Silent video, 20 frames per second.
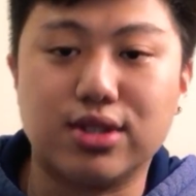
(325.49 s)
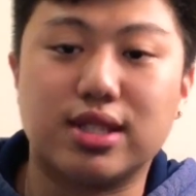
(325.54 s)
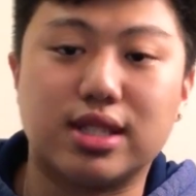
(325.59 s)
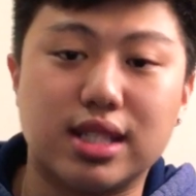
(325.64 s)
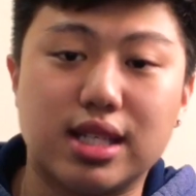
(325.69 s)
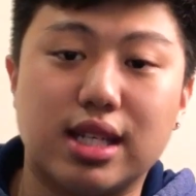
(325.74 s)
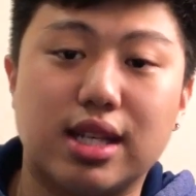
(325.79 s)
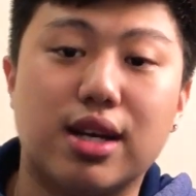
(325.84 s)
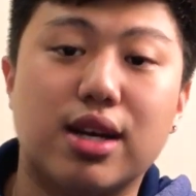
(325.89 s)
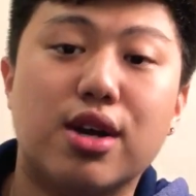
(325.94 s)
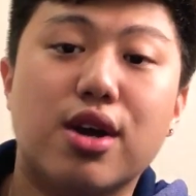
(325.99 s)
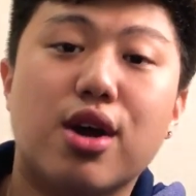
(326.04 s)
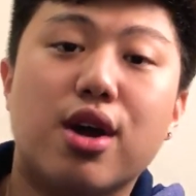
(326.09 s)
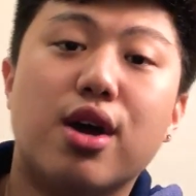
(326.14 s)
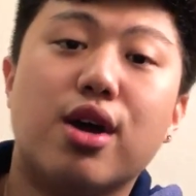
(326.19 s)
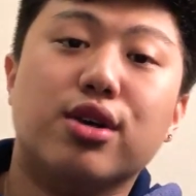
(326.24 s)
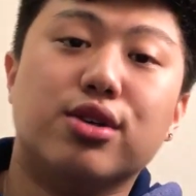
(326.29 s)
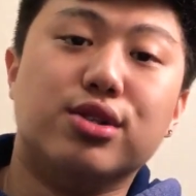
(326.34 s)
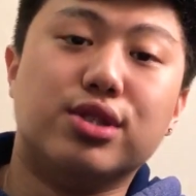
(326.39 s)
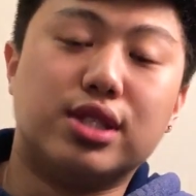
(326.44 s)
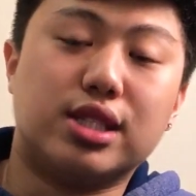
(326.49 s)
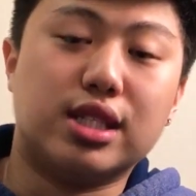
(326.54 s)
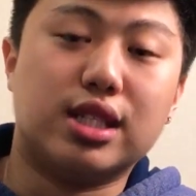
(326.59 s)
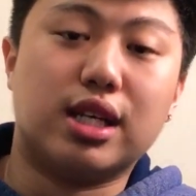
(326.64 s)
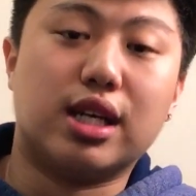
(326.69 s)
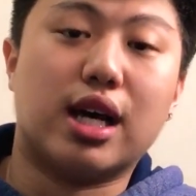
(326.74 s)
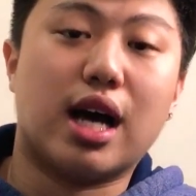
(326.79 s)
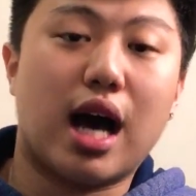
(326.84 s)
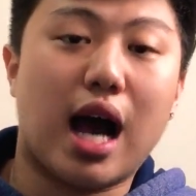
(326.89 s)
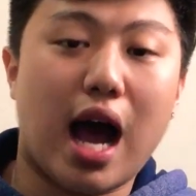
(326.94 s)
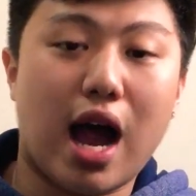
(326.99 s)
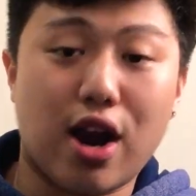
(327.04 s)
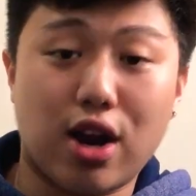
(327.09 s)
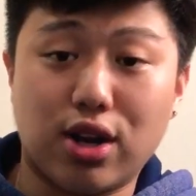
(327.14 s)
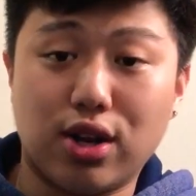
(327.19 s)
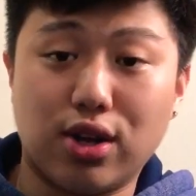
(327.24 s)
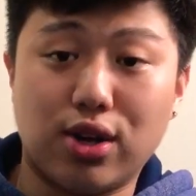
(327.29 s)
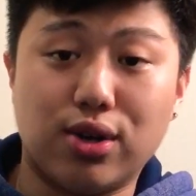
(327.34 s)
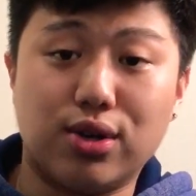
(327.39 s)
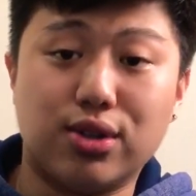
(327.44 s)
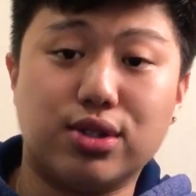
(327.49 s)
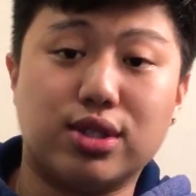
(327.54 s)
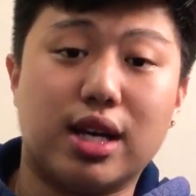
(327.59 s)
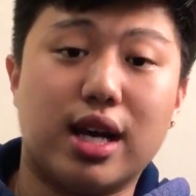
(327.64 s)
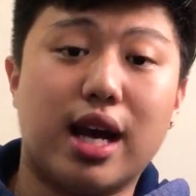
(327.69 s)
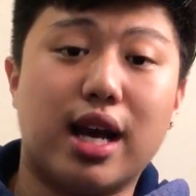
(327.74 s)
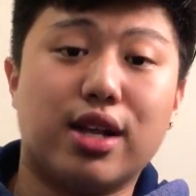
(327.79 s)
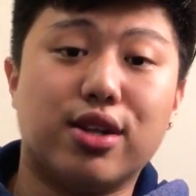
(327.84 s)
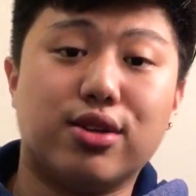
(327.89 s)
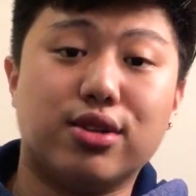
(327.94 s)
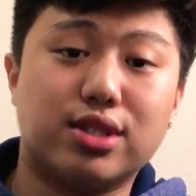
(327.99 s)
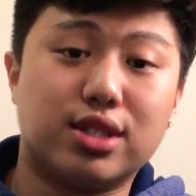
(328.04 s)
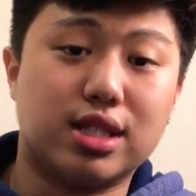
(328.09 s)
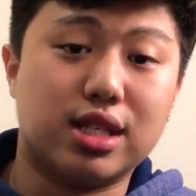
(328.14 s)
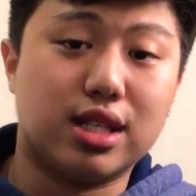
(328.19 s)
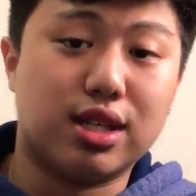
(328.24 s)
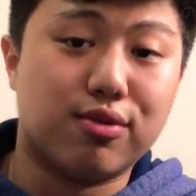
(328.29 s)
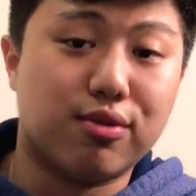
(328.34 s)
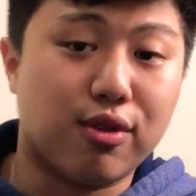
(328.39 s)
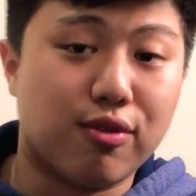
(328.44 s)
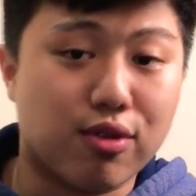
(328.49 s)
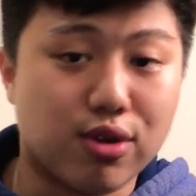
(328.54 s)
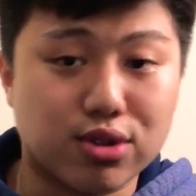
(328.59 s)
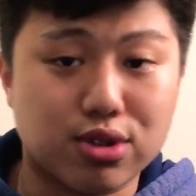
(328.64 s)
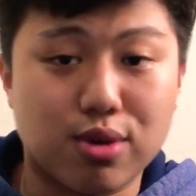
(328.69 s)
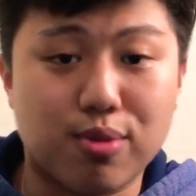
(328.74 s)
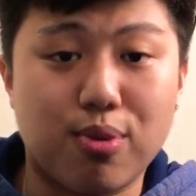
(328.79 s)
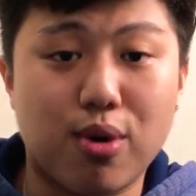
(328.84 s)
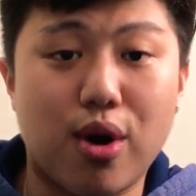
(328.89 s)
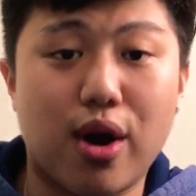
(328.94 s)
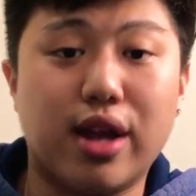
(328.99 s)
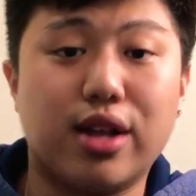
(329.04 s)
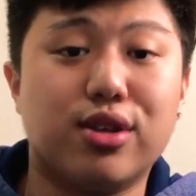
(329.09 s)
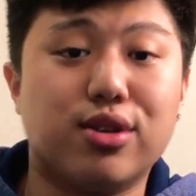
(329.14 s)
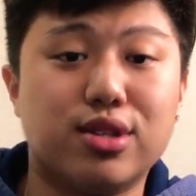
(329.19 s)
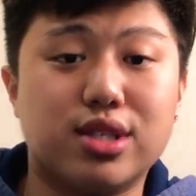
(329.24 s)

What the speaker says: You see the higher lows, and you see the reversal point.